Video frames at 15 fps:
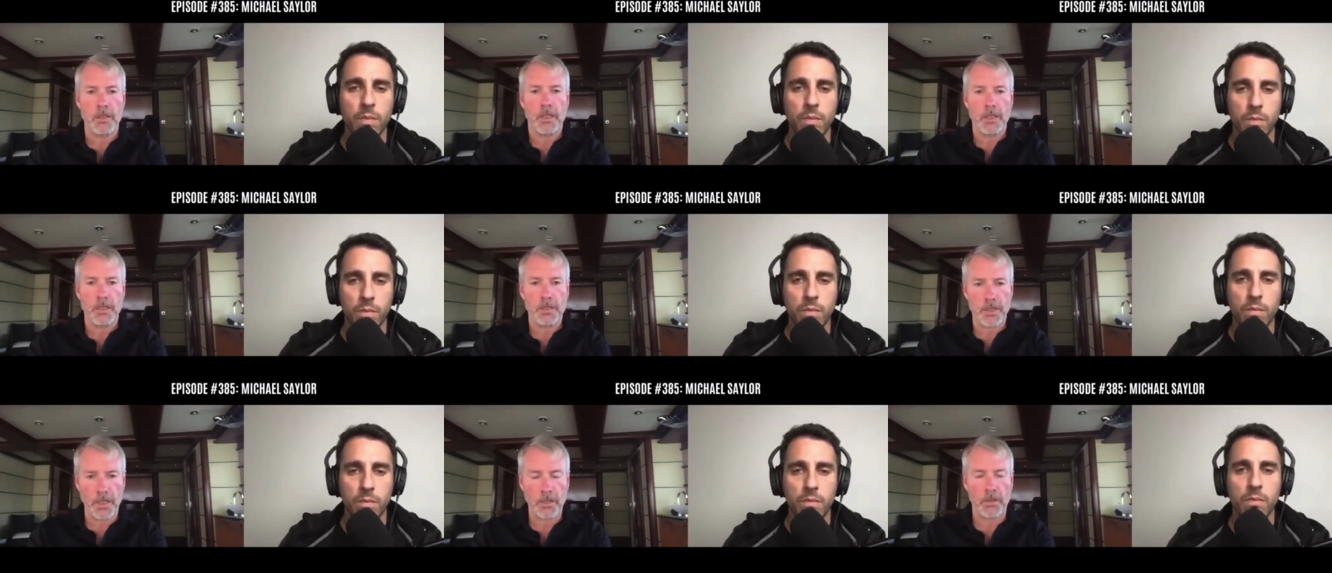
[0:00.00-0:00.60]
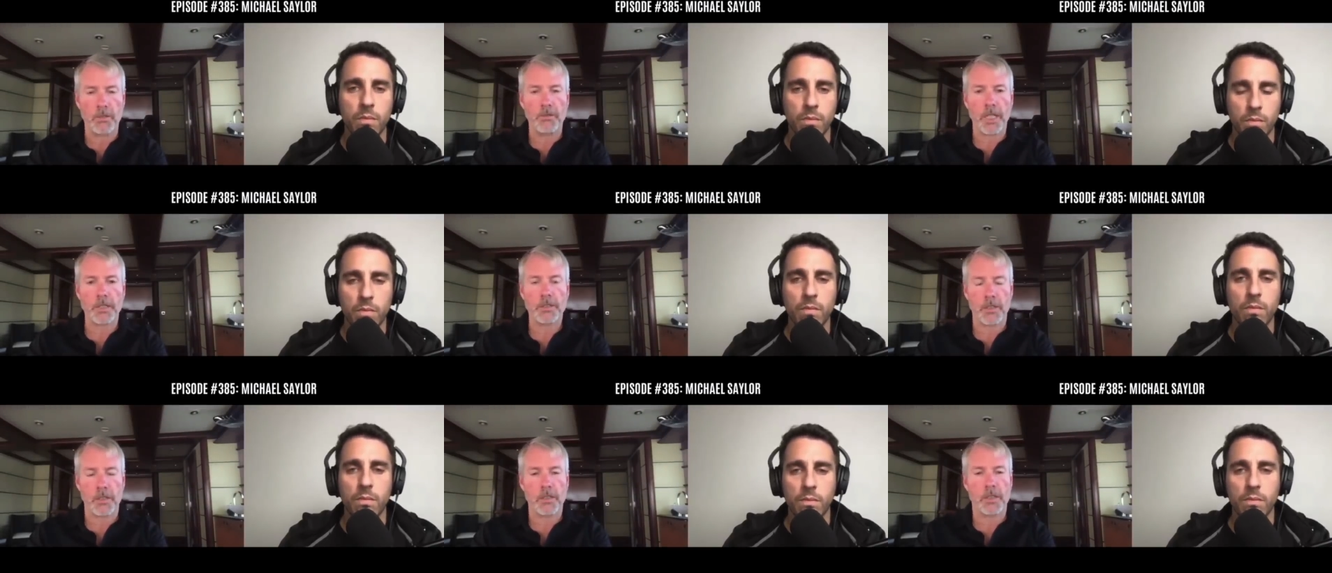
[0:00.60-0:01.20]
Speaker 1: is either
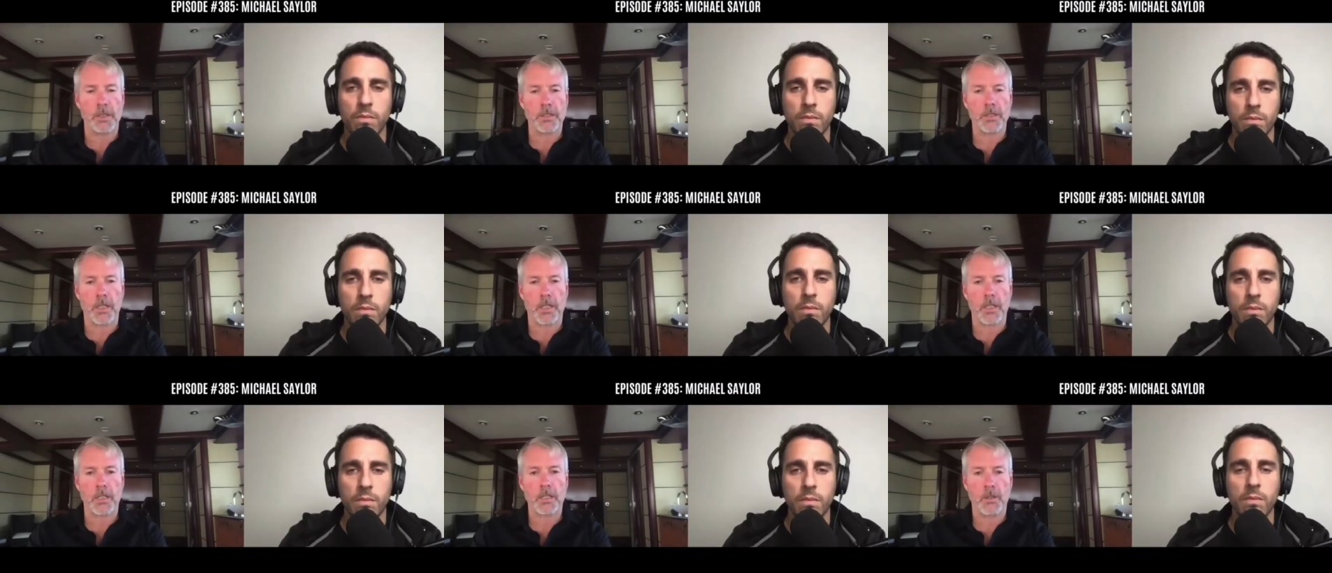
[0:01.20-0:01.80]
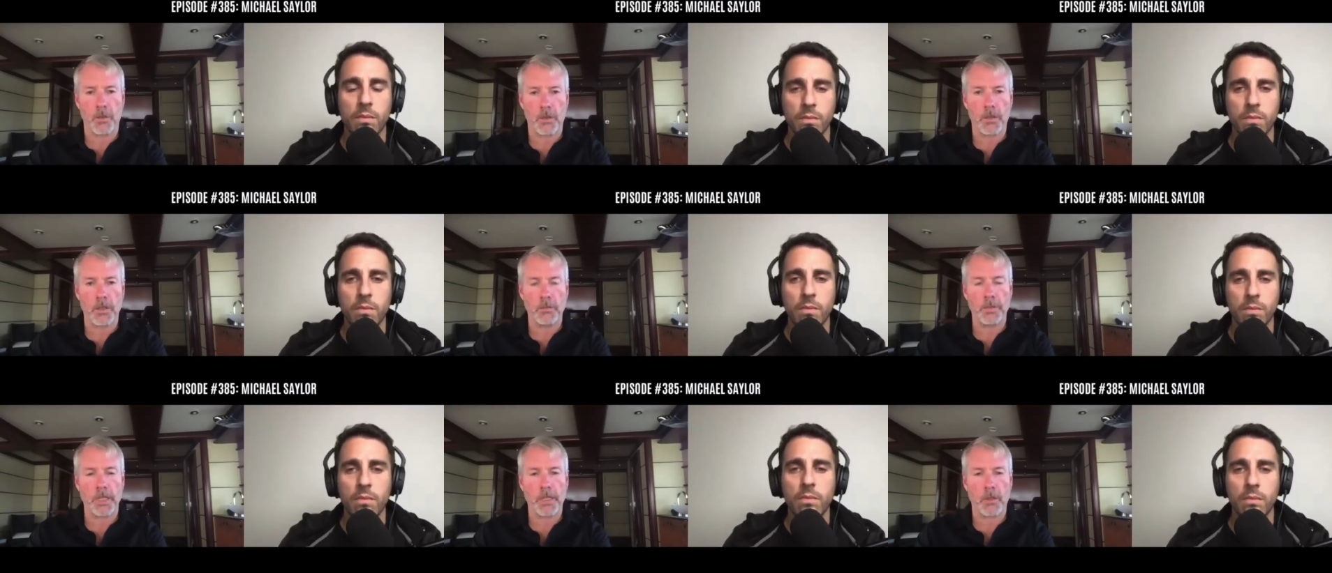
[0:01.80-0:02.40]
invested in our stock or in
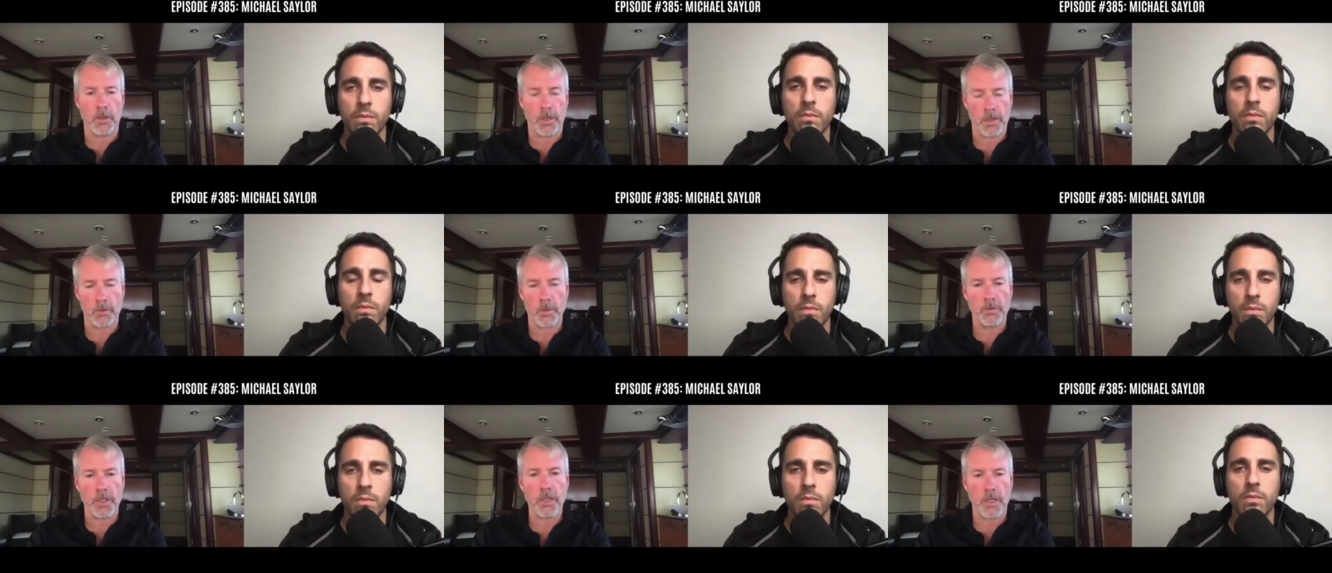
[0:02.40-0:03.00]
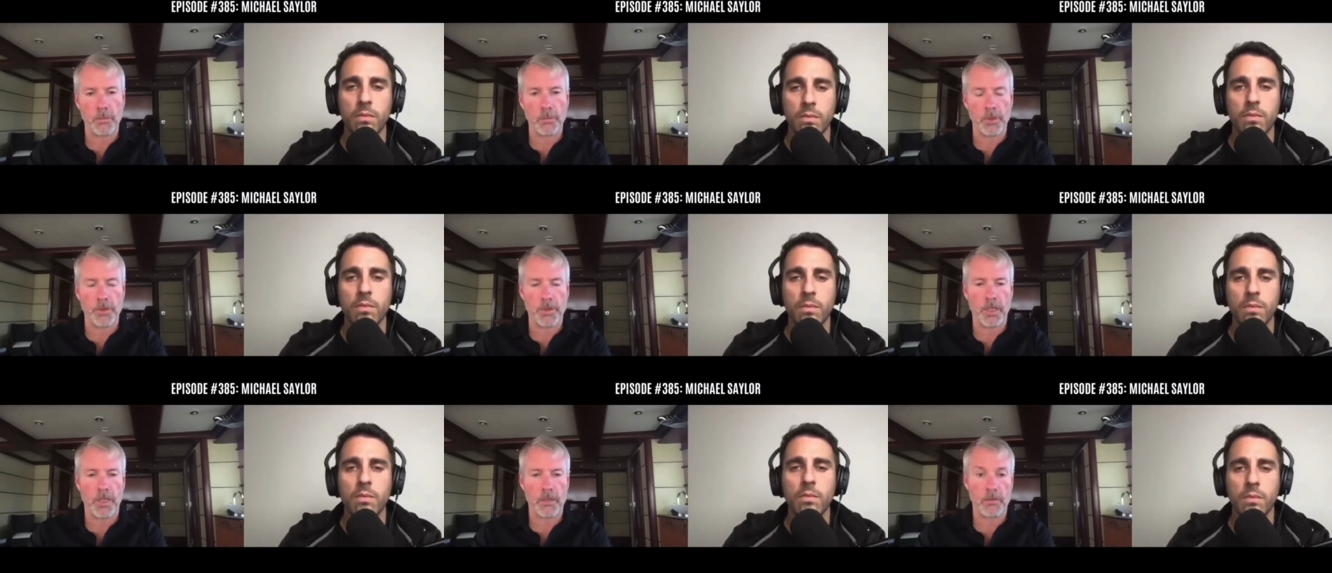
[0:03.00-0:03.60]
Bitcoin, and we've accomplished
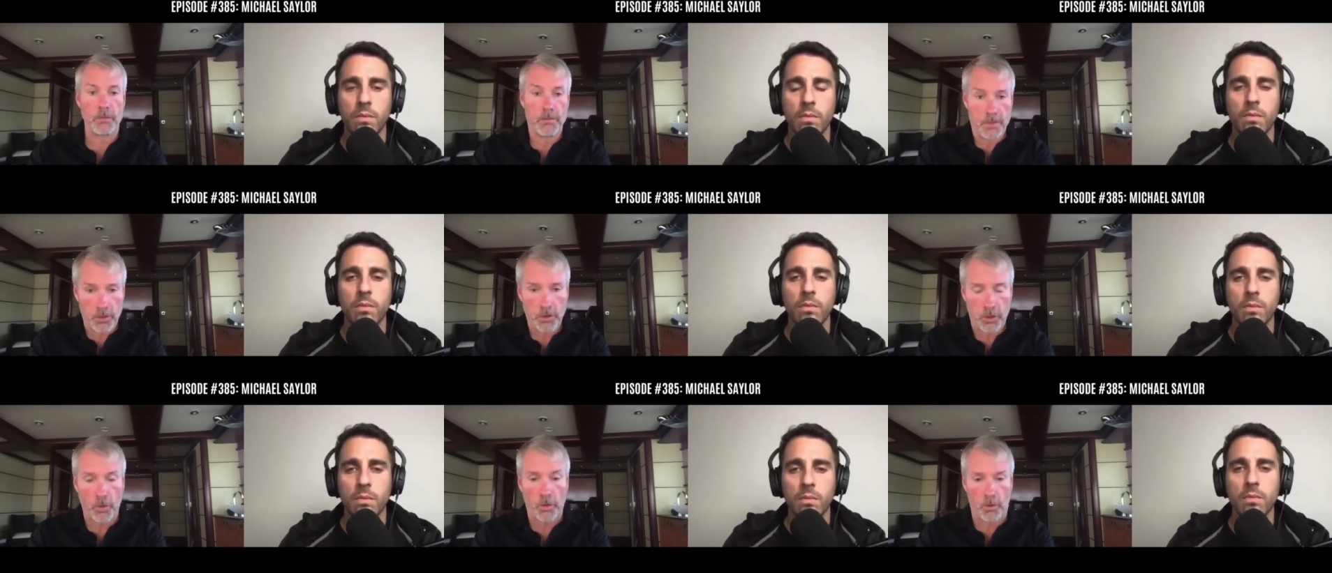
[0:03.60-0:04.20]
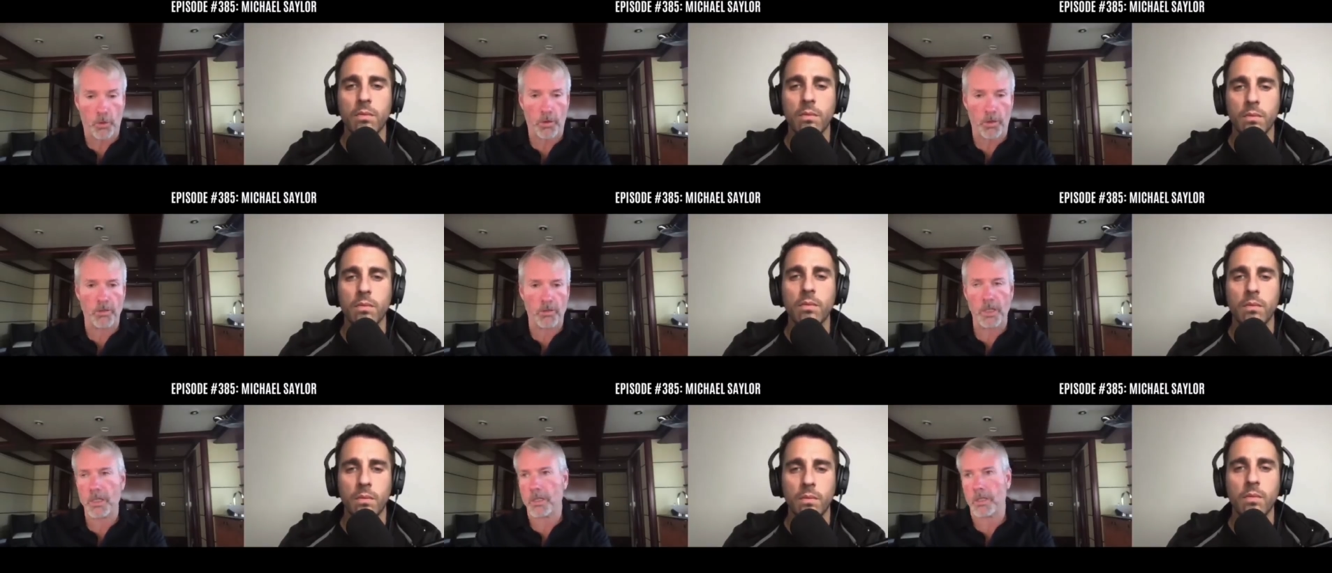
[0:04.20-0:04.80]
that in short order, right?